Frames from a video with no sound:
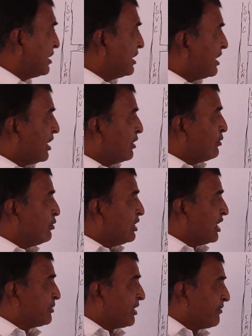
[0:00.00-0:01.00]
there are two
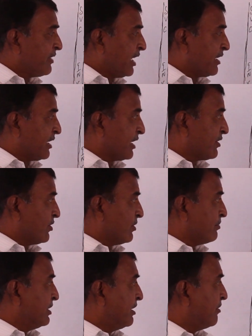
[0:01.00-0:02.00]
types of
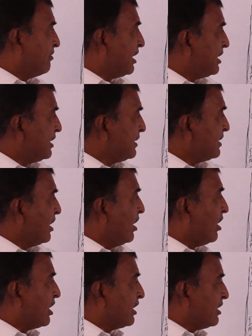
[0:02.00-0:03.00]
contraction. One is
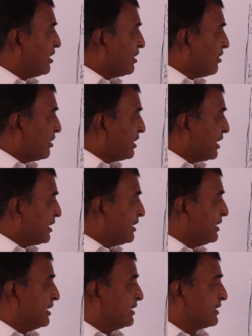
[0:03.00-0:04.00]
auricle contract,
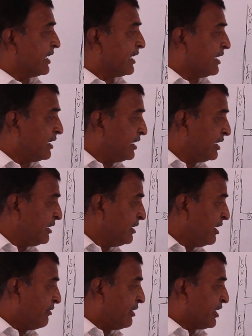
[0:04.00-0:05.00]
secondly
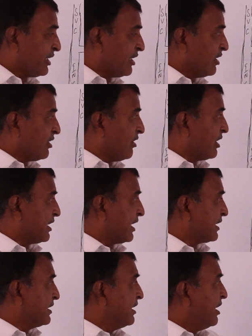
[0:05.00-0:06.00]
ventricle
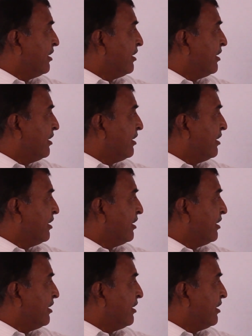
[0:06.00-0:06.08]
contracts.